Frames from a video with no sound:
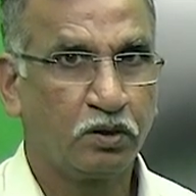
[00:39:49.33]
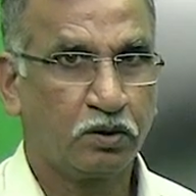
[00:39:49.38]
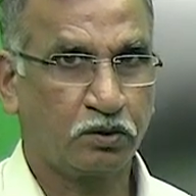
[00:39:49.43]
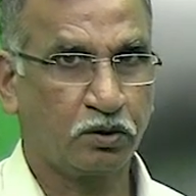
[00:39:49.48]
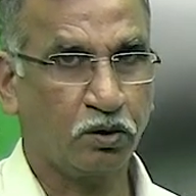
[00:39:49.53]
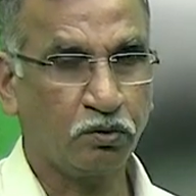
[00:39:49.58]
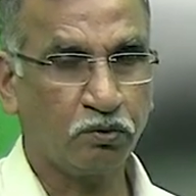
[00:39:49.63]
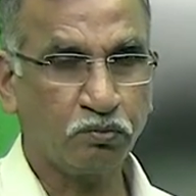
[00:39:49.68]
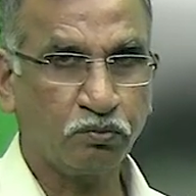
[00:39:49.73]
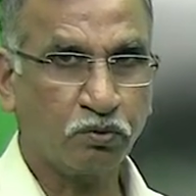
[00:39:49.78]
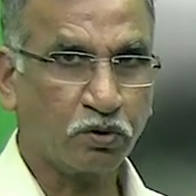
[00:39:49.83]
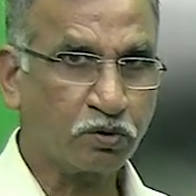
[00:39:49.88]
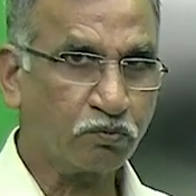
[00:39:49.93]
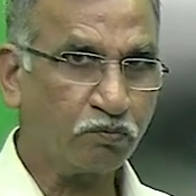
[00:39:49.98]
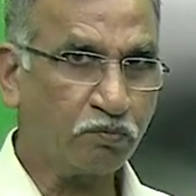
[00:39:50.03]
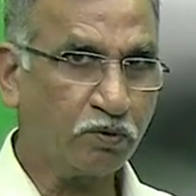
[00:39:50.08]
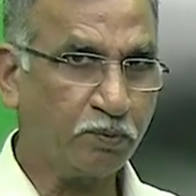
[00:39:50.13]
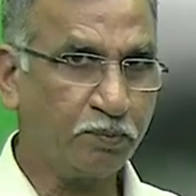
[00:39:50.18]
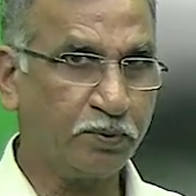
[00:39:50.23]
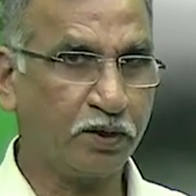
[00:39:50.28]
Now what
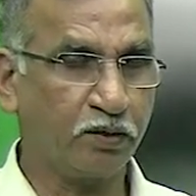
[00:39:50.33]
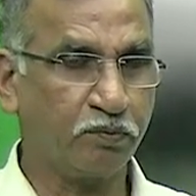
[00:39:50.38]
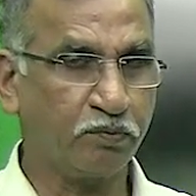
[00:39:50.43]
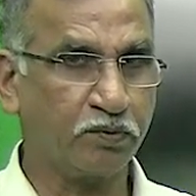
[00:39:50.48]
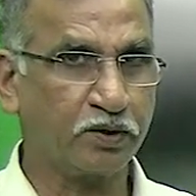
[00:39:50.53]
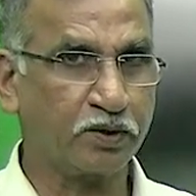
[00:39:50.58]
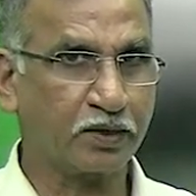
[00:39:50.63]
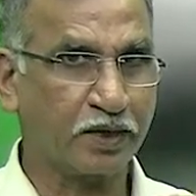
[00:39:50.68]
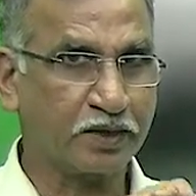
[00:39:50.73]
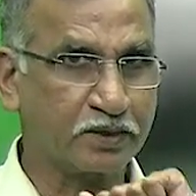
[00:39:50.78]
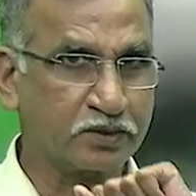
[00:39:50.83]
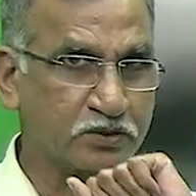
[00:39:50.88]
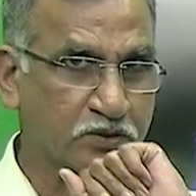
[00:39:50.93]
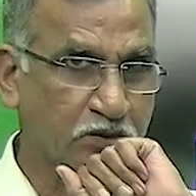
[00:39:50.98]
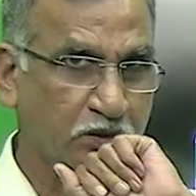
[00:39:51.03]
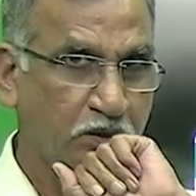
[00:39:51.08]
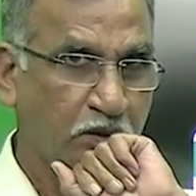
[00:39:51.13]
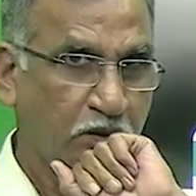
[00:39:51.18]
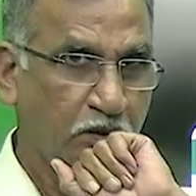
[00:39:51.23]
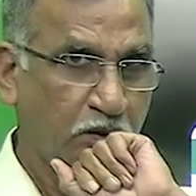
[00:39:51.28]
will be our task
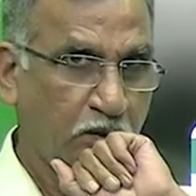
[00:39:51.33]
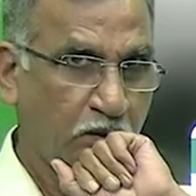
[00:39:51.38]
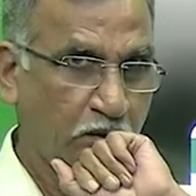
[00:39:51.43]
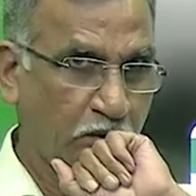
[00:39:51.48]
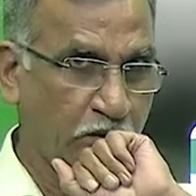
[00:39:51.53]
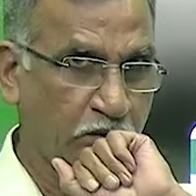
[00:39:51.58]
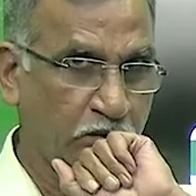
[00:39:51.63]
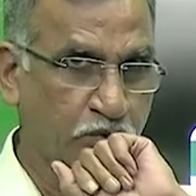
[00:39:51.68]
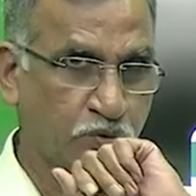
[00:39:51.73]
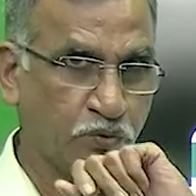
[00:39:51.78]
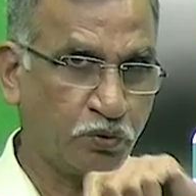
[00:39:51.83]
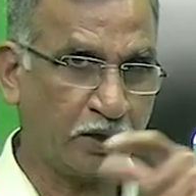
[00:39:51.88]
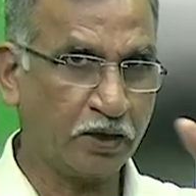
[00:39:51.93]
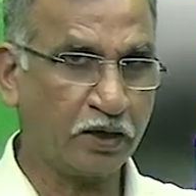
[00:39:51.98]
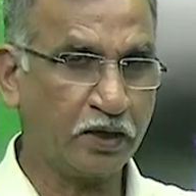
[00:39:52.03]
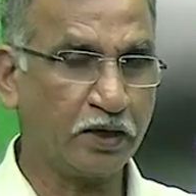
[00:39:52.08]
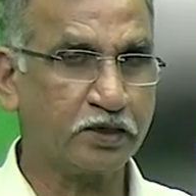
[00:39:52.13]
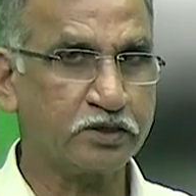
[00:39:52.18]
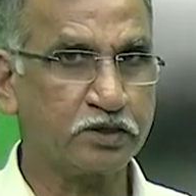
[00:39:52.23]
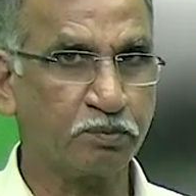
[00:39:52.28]
to
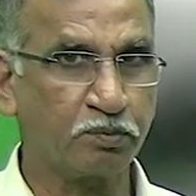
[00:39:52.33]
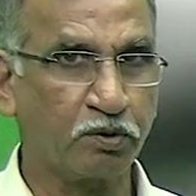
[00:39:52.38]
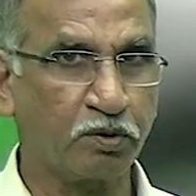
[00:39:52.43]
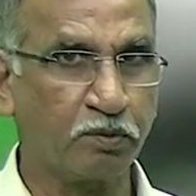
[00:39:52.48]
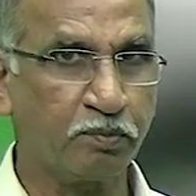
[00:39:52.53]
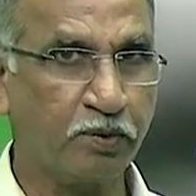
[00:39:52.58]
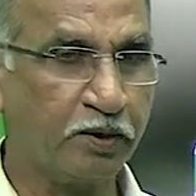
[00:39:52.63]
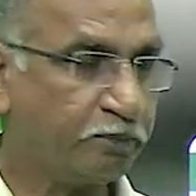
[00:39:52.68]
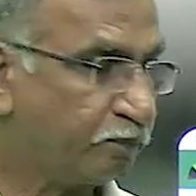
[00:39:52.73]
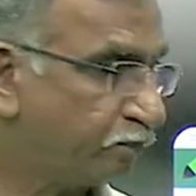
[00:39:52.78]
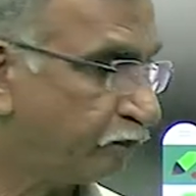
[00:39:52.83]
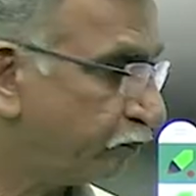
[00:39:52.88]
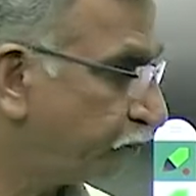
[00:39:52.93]
analyze the problem?